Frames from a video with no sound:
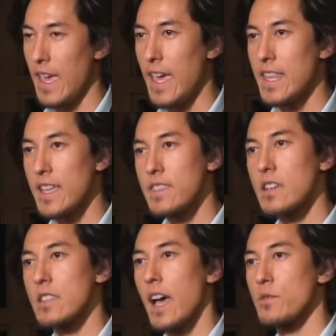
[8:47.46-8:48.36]
And I
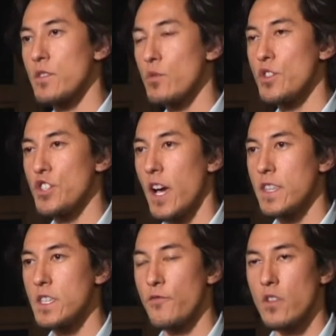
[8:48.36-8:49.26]
think Lao Tzu, a
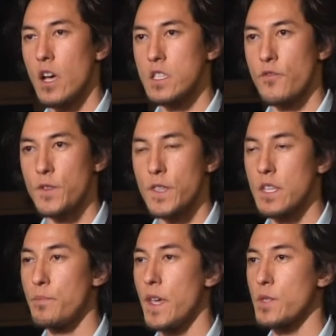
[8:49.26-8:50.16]
Chinese philosopher, said
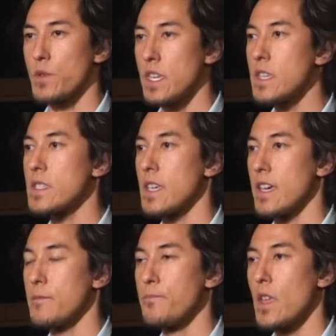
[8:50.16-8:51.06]
it best when he said,